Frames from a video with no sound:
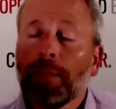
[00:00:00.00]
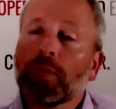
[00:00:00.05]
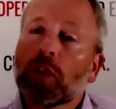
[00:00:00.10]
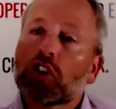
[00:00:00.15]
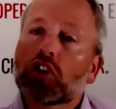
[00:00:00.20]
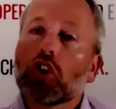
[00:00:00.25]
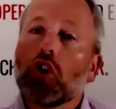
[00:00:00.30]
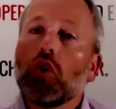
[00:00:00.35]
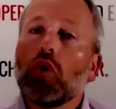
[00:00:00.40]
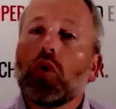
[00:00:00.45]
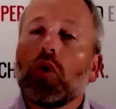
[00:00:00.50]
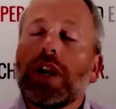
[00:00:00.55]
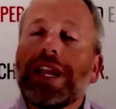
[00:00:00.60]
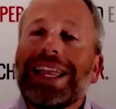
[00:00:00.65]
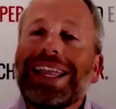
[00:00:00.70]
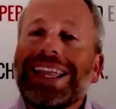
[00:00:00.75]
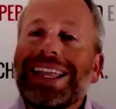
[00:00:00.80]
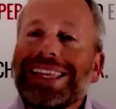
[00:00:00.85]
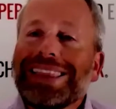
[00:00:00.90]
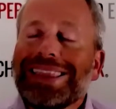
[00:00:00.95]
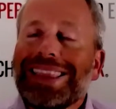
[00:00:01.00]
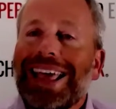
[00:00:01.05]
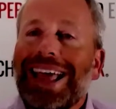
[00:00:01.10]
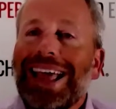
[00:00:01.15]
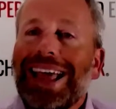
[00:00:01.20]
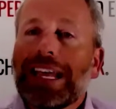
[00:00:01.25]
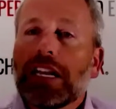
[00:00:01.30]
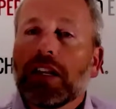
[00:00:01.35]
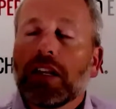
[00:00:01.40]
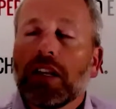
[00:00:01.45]
So in
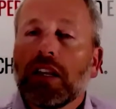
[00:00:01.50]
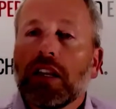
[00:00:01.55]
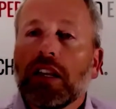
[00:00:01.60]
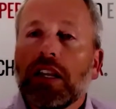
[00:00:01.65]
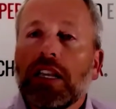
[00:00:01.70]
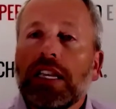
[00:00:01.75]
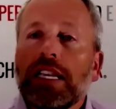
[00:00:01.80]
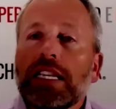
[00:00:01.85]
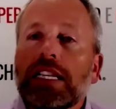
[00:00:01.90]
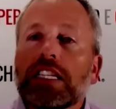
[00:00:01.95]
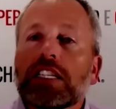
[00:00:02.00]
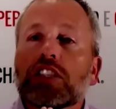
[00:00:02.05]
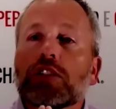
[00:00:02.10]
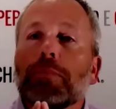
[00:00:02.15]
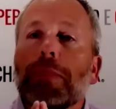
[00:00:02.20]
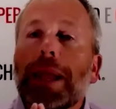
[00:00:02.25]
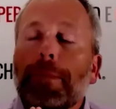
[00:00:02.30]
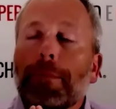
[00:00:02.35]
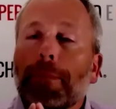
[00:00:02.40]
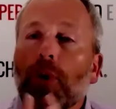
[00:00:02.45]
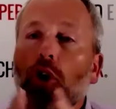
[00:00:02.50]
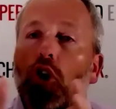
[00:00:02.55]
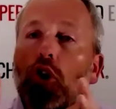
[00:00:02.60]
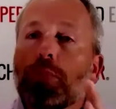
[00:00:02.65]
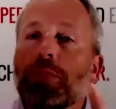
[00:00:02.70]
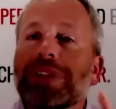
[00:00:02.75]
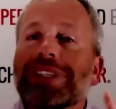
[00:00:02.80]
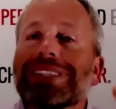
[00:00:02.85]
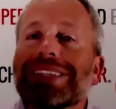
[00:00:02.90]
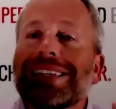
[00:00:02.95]
that is my
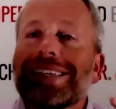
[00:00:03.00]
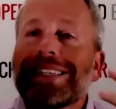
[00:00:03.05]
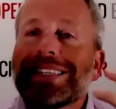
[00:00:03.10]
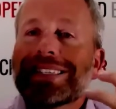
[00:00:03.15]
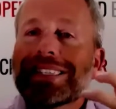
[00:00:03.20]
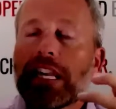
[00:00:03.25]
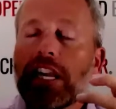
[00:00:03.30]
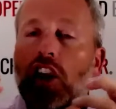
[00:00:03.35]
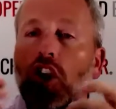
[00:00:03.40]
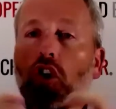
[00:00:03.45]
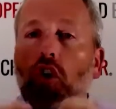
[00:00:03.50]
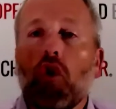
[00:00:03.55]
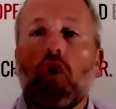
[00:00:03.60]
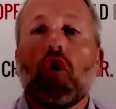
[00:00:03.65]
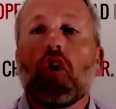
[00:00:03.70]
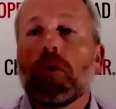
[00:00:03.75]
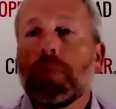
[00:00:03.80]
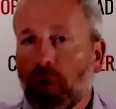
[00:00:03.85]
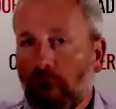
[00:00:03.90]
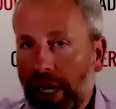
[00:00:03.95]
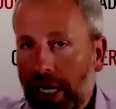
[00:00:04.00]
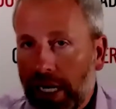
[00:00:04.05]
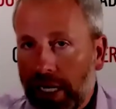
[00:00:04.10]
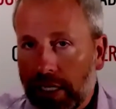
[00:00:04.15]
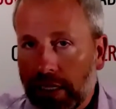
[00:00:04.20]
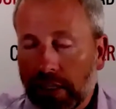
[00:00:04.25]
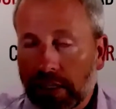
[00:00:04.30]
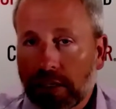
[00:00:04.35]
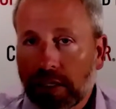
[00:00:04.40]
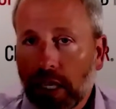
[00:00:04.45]
purpose is incorporated
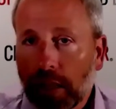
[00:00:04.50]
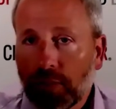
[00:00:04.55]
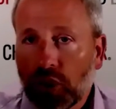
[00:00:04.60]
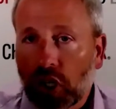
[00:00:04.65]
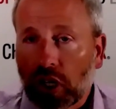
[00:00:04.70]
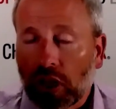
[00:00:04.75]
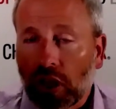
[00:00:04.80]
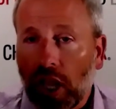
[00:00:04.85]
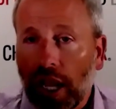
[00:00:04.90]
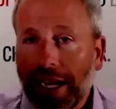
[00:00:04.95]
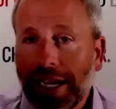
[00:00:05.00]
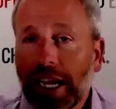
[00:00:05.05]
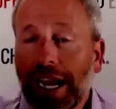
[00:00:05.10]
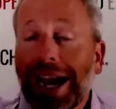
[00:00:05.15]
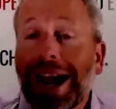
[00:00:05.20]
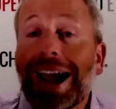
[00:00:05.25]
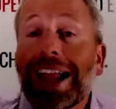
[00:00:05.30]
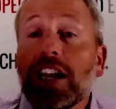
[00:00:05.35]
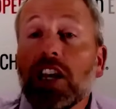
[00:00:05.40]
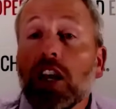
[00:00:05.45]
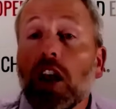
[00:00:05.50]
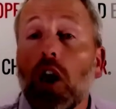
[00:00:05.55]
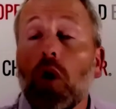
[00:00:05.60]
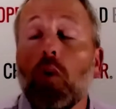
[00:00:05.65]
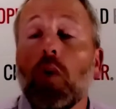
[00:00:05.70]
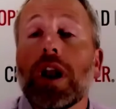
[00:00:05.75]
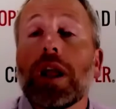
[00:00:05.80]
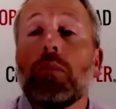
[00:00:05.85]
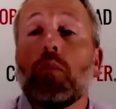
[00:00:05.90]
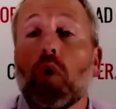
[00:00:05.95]
in the subject line. I know
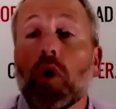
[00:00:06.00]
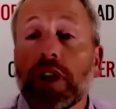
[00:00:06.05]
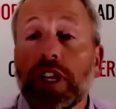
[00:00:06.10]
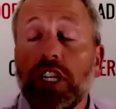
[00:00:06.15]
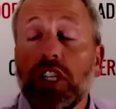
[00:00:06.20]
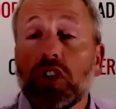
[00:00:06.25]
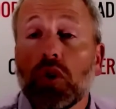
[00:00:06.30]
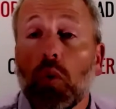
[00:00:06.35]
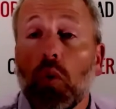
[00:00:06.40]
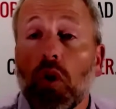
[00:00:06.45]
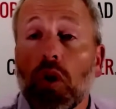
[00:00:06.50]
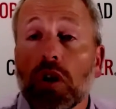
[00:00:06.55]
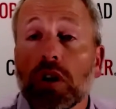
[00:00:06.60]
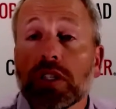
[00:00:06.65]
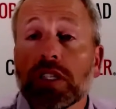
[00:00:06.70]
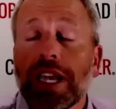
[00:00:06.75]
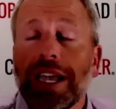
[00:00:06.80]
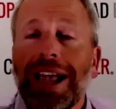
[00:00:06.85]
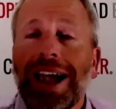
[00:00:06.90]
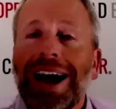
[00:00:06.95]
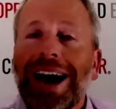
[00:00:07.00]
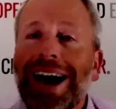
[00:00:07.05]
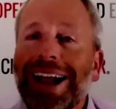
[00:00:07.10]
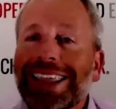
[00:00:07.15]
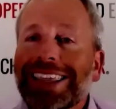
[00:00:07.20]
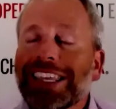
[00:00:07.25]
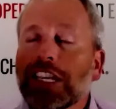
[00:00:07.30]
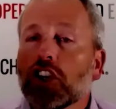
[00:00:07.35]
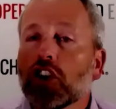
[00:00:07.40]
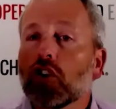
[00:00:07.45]
what I'm working towards. I
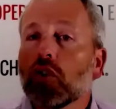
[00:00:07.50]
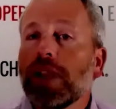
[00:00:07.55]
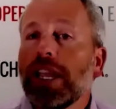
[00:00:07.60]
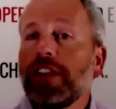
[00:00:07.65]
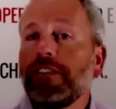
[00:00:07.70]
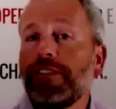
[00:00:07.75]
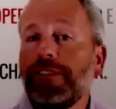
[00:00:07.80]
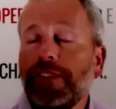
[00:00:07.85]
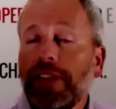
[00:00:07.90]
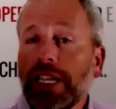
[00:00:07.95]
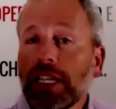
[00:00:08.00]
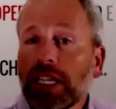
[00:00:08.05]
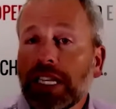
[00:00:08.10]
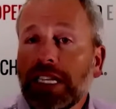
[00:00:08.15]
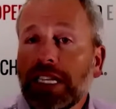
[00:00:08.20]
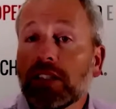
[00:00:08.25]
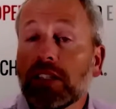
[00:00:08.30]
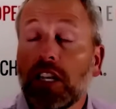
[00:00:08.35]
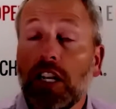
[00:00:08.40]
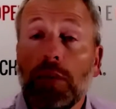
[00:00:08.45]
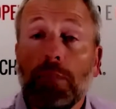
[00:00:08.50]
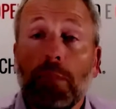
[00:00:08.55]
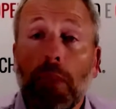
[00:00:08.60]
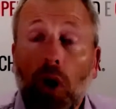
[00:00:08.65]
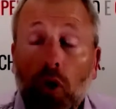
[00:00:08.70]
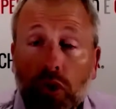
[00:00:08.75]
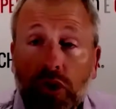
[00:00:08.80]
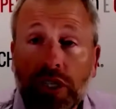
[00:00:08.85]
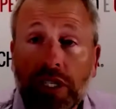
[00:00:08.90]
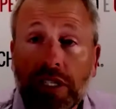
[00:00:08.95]
can create feelings and
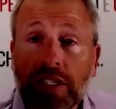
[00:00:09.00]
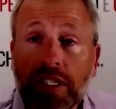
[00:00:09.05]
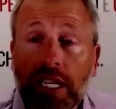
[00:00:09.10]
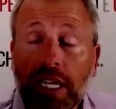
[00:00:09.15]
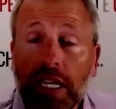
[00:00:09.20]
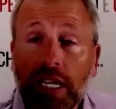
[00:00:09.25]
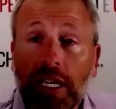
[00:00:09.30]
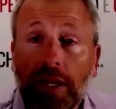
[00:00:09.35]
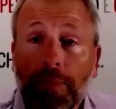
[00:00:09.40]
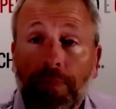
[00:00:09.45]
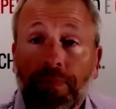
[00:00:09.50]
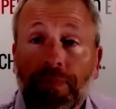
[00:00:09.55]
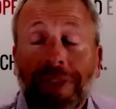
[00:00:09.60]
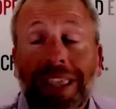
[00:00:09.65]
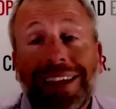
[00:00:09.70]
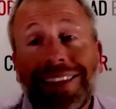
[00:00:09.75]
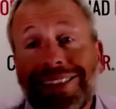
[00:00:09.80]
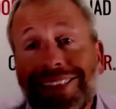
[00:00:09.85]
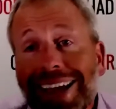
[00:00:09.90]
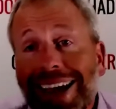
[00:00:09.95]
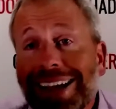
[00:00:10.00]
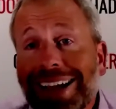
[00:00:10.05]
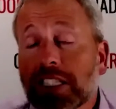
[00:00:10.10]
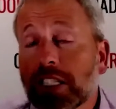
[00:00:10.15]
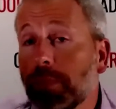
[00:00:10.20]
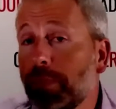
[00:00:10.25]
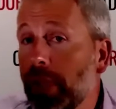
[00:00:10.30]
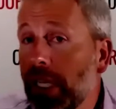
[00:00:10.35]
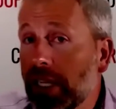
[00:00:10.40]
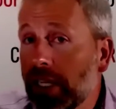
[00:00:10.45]
emotions in it. And
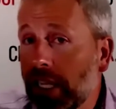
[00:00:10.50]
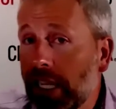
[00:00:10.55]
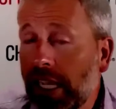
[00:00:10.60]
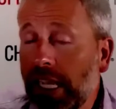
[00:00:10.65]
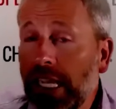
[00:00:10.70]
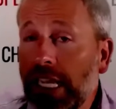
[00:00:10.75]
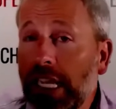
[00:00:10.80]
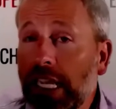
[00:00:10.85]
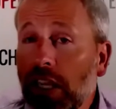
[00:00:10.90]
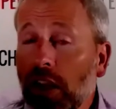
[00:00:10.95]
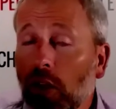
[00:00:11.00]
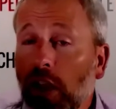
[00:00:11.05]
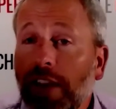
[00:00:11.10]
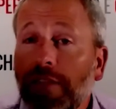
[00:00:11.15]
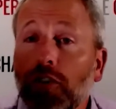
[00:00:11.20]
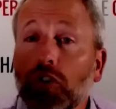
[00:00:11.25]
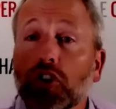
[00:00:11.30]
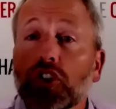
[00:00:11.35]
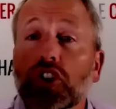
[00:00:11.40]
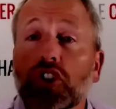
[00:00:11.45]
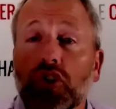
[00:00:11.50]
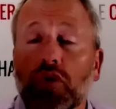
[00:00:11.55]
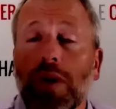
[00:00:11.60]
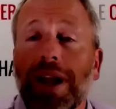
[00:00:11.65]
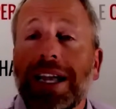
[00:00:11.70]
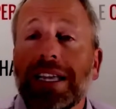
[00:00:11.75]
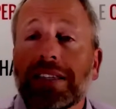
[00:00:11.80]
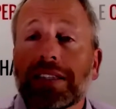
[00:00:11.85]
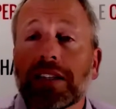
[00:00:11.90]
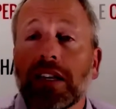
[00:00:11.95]
that's a big key. If you're
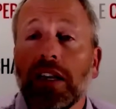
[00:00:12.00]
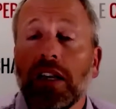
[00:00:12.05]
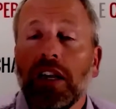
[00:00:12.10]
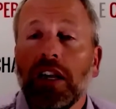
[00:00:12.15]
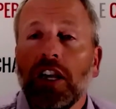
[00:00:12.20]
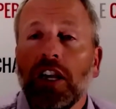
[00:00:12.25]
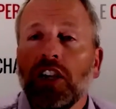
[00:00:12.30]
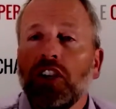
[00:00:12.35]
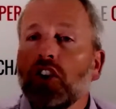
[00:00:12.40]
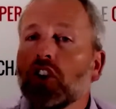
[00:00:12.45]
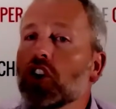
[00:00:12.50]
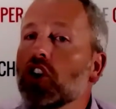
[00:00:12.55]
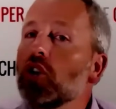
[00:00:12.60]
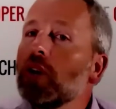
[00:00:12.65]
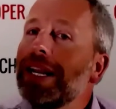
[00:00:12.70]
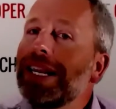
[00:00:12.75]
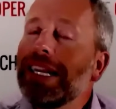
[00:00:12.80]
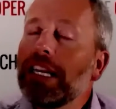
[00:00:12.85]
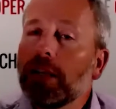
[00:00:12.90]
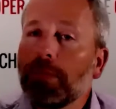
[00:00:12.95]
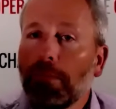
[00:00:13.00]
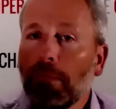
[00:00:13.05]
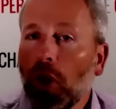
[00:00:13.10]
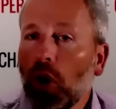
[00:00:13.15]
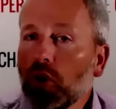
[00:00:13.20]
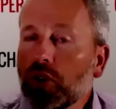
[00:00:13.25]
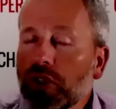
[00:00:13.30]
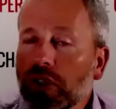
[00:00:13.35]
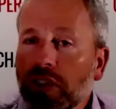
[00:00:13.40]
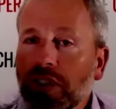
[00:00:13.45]
stressed, you're creating
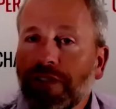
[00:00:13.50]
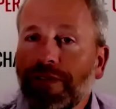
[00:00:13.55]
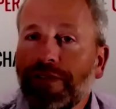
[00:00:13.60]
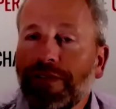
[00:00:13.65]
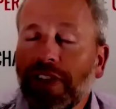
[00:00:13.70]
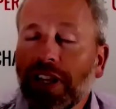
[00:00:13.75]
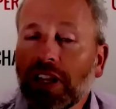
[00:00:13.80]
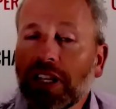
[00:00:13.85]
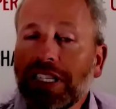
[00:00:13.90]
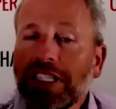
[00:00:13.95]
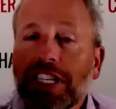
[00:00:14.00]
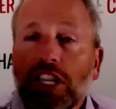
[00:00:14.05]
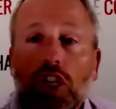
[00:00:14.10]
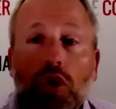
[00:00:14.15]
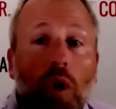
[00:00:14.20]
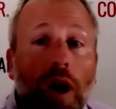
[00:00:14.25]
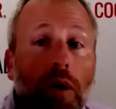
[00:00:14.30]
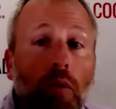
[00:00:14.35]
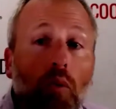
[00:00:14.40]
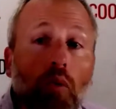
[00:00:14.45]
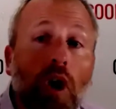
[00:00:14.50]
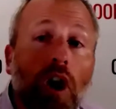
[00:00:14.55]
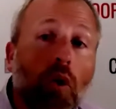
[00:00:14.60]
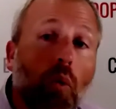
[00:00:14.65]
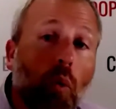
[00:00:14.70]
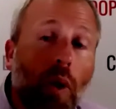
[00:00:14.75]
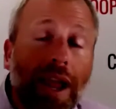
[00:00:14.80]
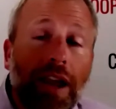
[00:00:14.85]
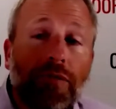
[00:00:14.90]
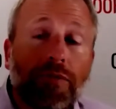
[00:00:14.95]
emotions and feelings that you want to run
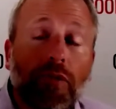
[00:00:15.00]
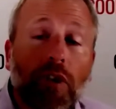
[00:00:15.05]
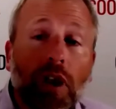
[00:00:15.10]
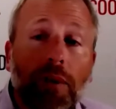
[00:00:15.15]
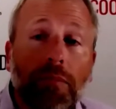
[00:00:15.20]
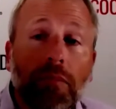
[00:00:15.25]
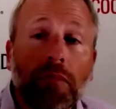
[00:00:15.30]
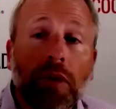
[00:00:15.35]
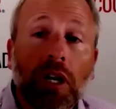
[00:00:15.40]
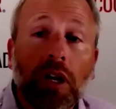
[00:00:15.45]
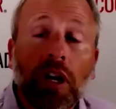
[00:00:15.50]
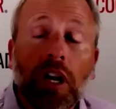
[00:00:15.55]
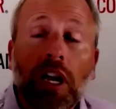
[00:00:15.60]
away from.